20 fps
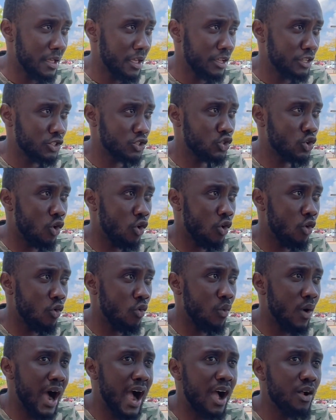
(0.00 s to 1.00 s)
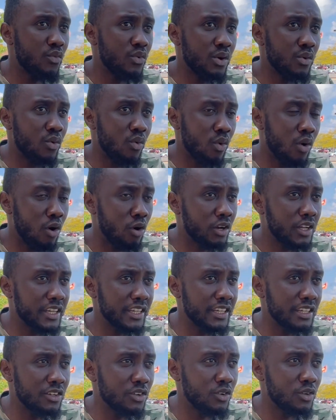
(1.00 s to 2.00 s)
So while we were
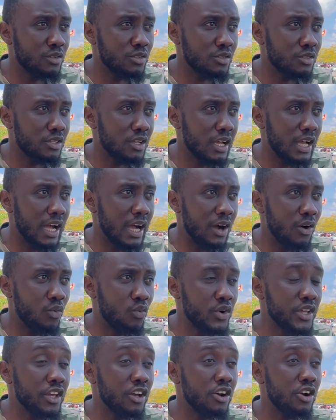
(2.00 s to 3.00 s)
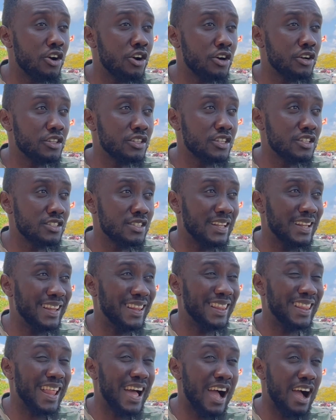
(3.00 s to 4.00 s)
walking, we heard this
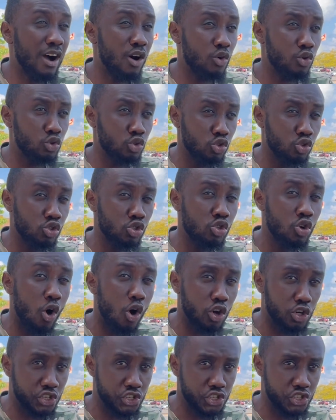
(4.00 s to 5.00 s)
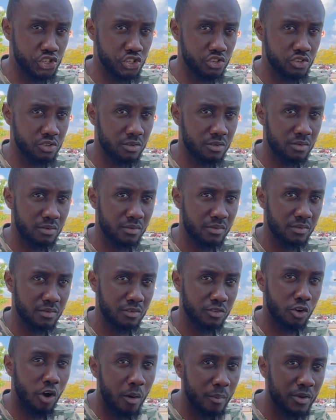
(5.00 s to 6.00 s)
loud gush
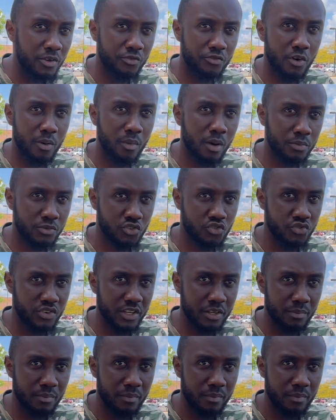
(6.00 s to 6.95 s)
coming from upstream.